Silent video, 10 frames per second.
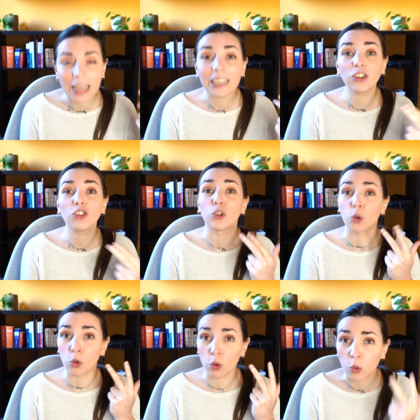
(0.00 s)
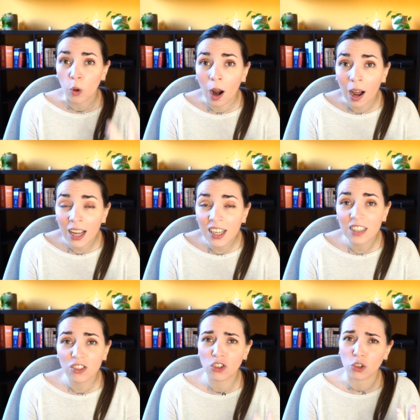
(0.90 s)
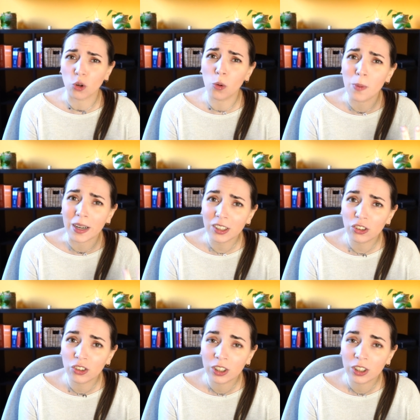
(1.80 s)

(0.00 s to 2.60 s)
and to cry so much.